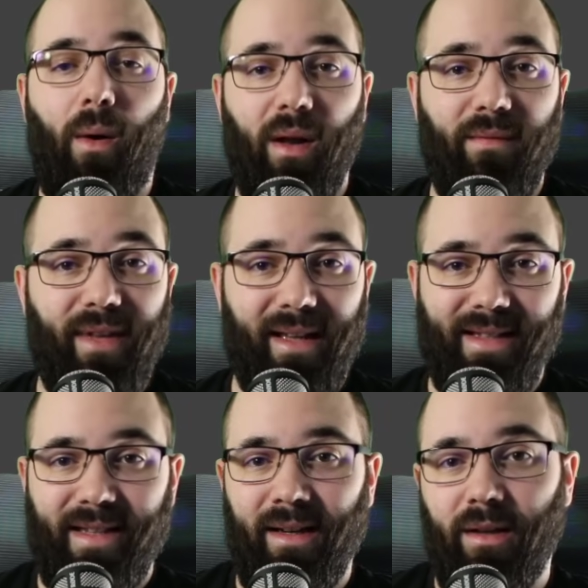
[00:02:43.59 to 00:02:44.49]
all of
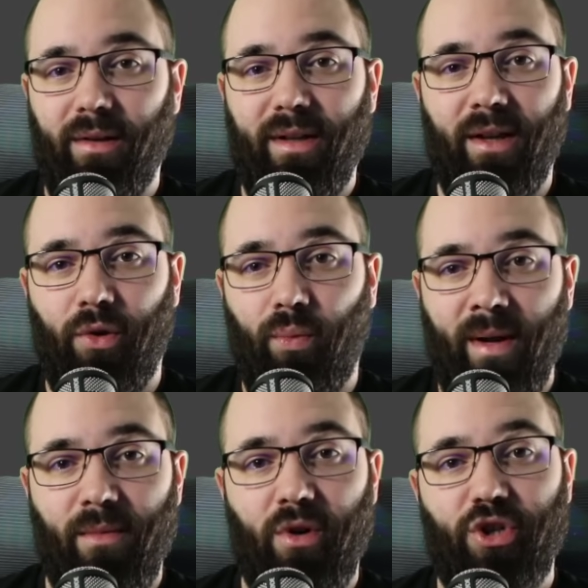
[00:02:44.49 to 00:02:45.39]
that is included in
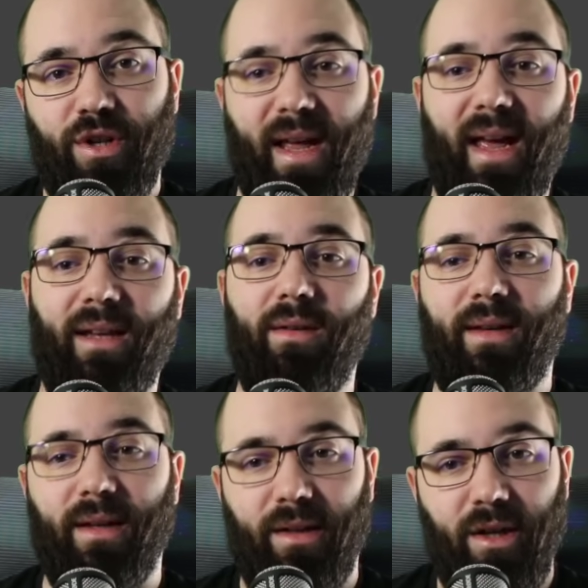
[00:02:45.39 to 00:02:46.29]
Twinmotion and
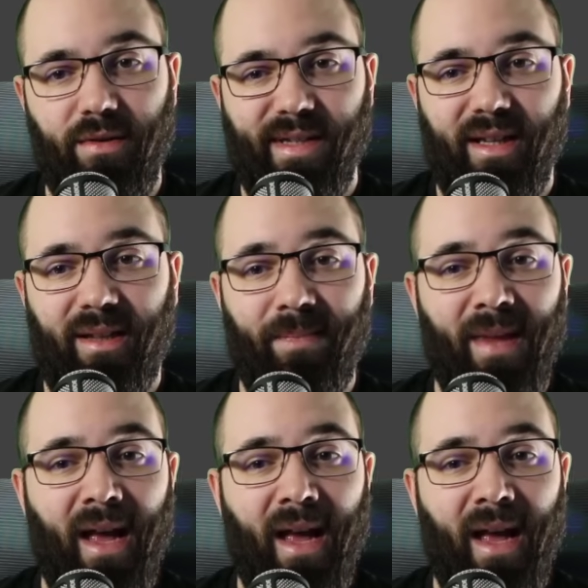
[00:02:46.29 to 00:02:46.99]
you can use it.